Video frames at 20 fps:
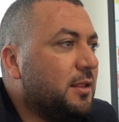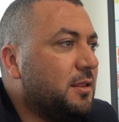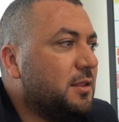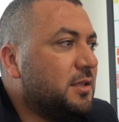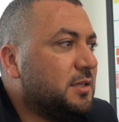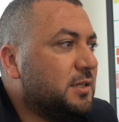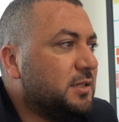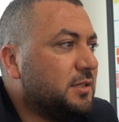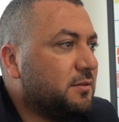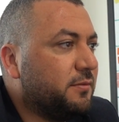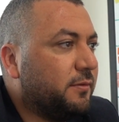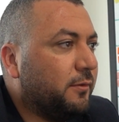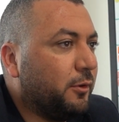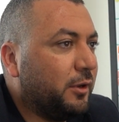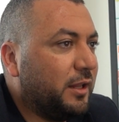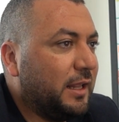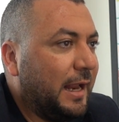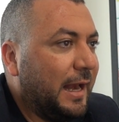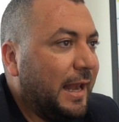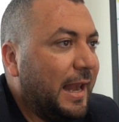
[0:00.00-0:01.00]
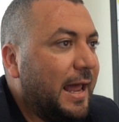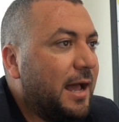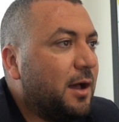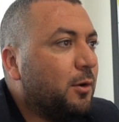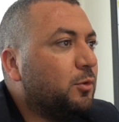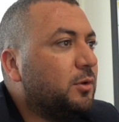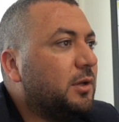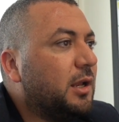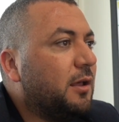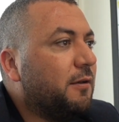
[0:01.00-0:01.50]
This is for the
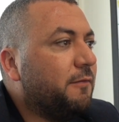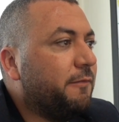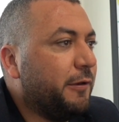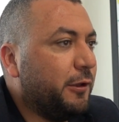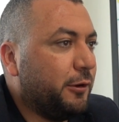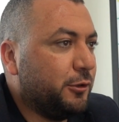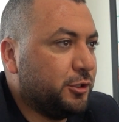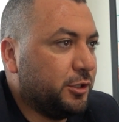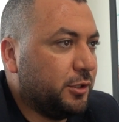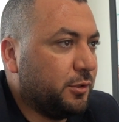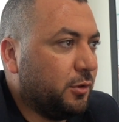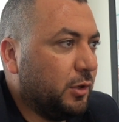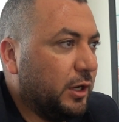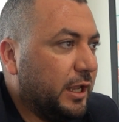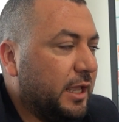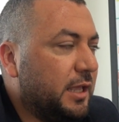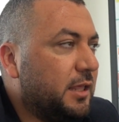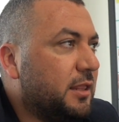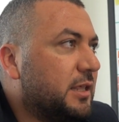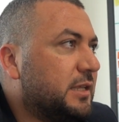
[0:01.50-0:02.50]
cloud version, okay?